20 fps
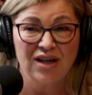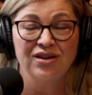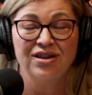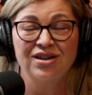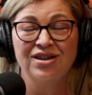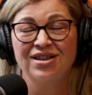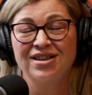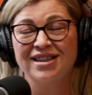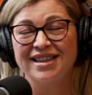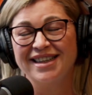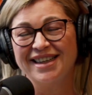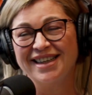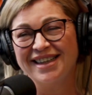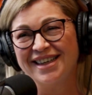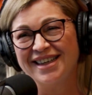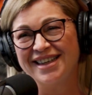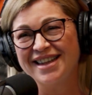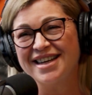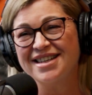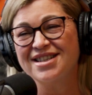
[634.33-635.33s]
Oh,
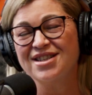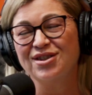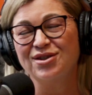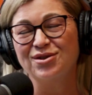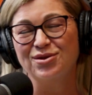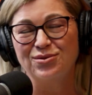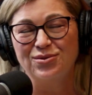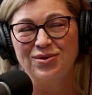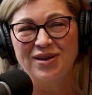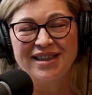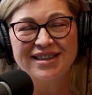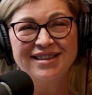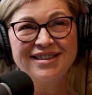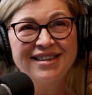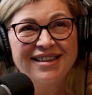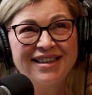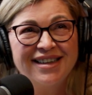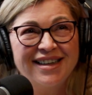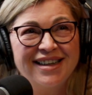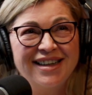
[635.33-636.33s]
yeah, that's a good one.
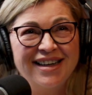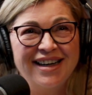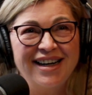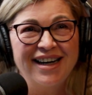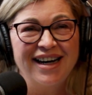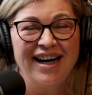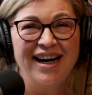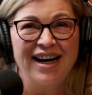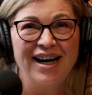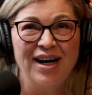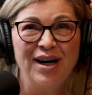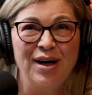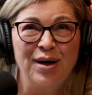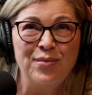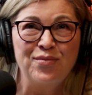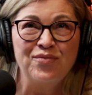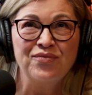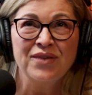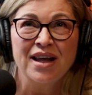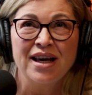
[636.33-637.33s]

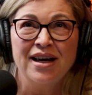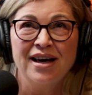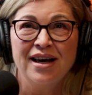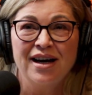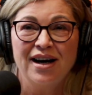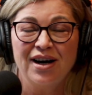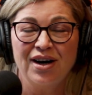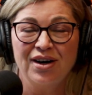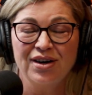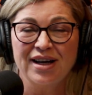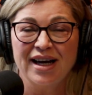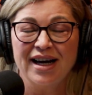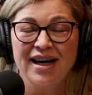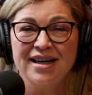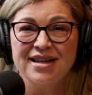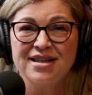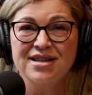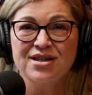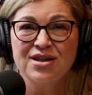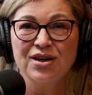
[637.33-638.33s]

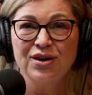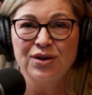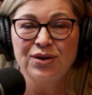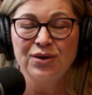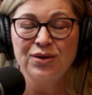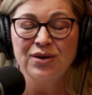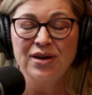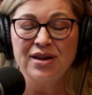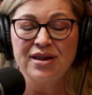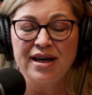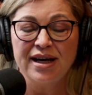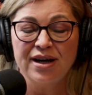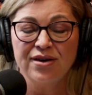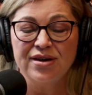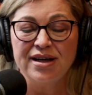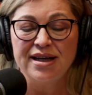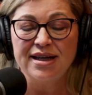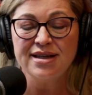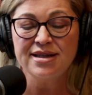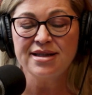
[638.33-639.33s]
Okay, so there
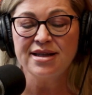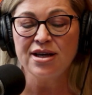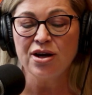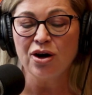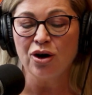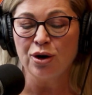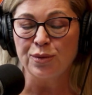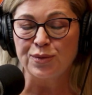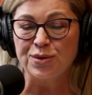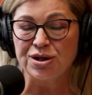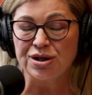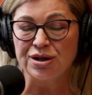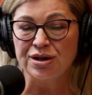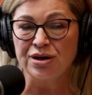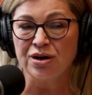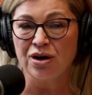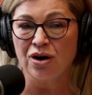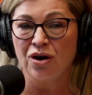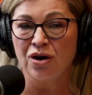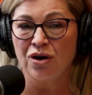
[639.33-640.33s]
is the
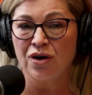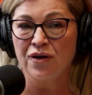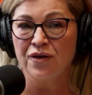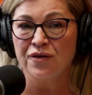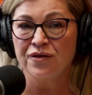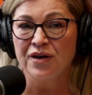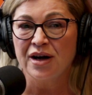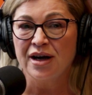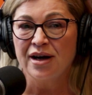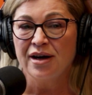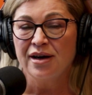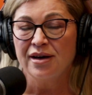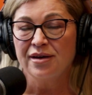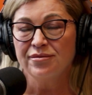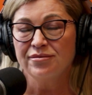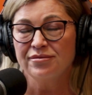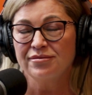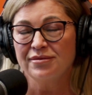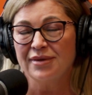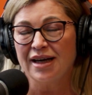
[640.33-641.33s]
option of,
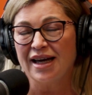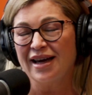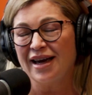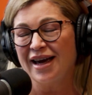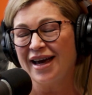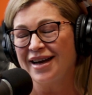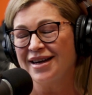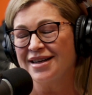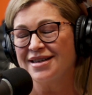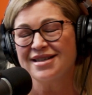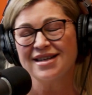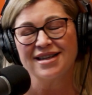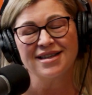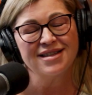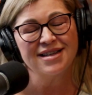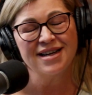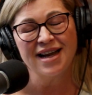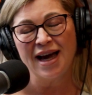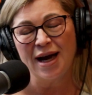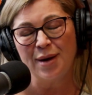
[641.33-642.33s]
and it
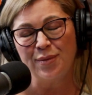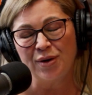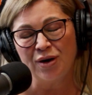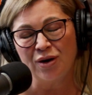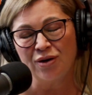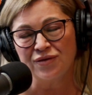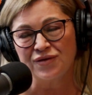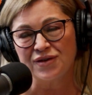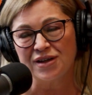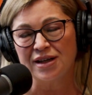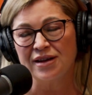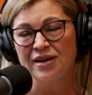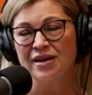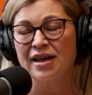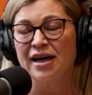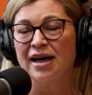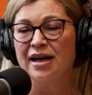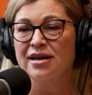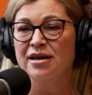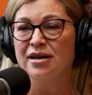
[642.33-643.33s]
doesn't happen often,
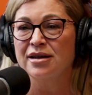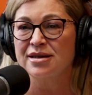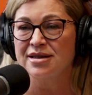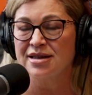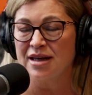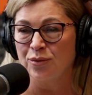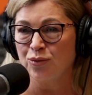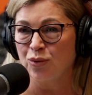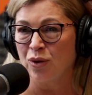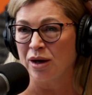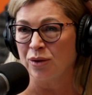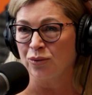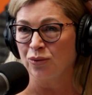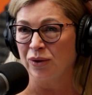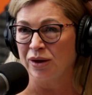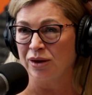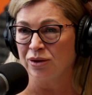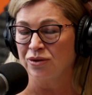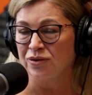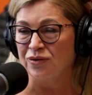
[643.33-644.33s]
that someone
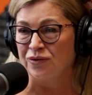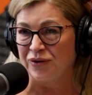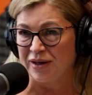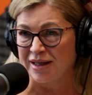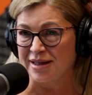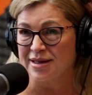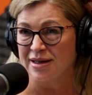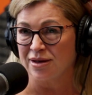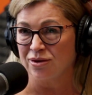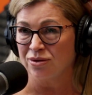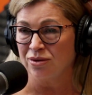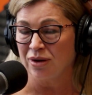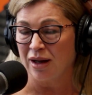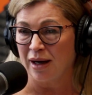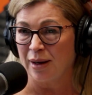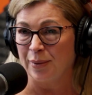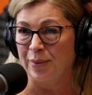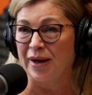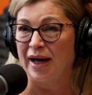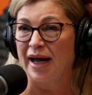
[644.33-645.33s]
will fix it all
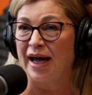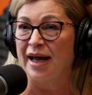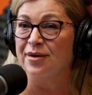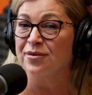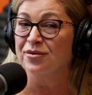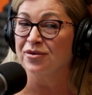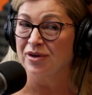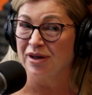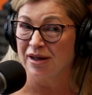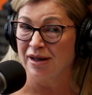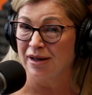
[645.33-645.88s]
up and